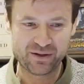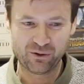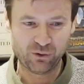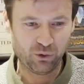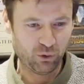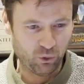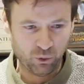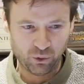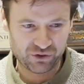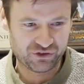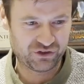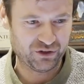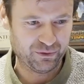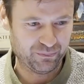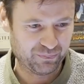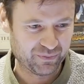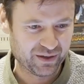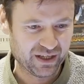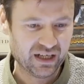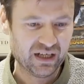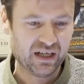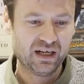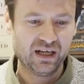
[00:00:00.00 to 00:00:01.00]
awesome.
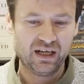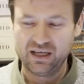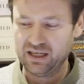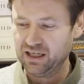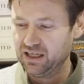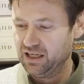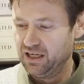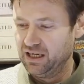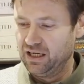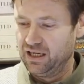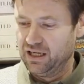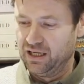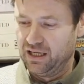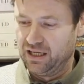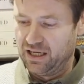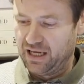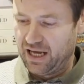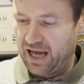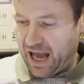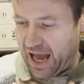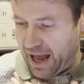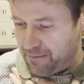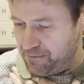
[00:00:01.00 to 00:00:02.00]

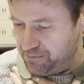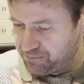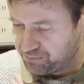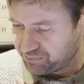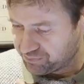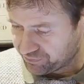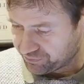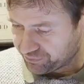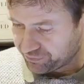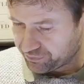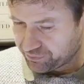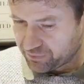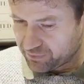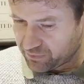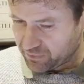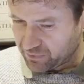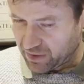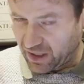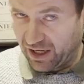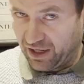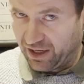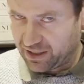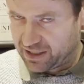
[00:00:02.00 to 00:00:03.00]
And
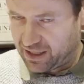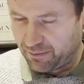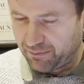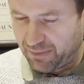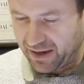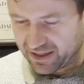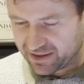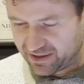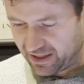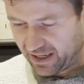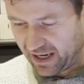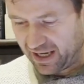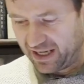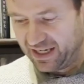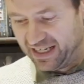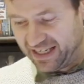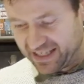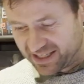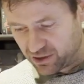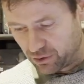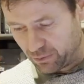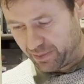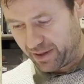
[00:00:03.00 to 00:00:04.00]
I'll come back to that a
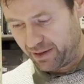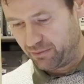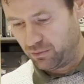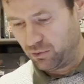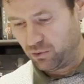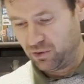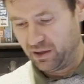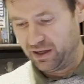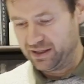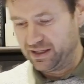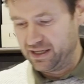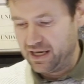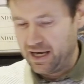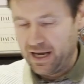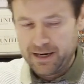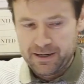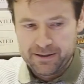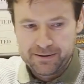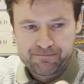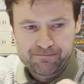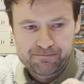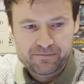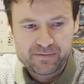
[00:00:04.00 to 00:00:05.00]
little bit more at the
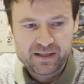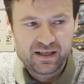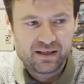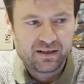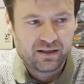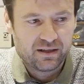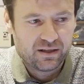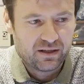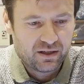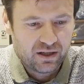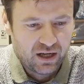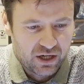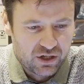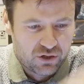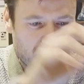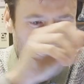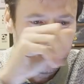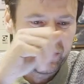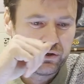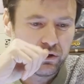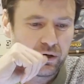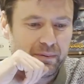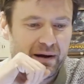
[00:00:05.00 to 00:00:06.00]
end. I just
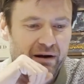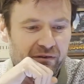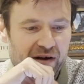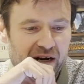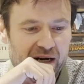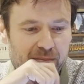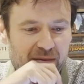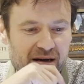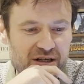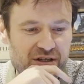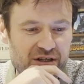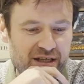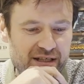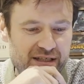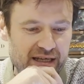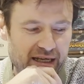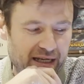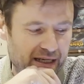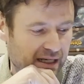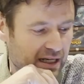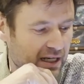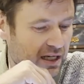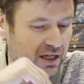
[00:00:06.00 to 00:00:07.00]
want to talk about Rallyman
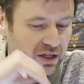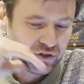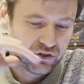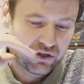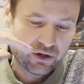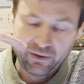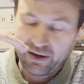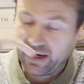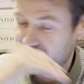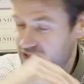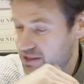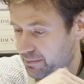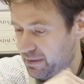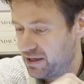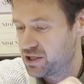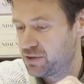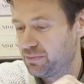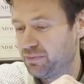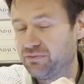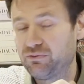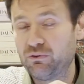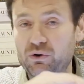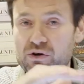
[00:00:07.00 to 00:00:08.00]
GT. So as I
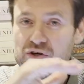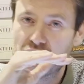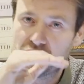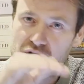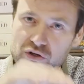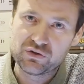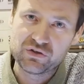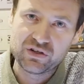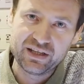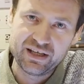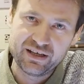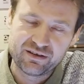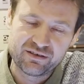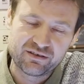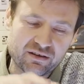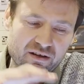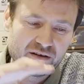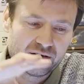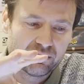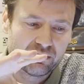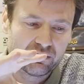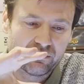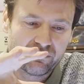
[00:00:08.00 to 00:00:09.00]
mentioned before, you're using this
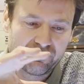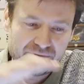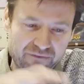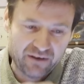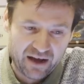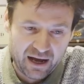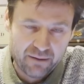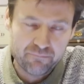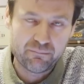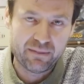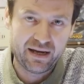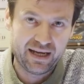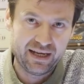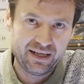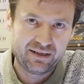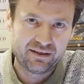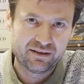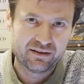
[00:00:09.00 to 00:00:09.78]
fan-made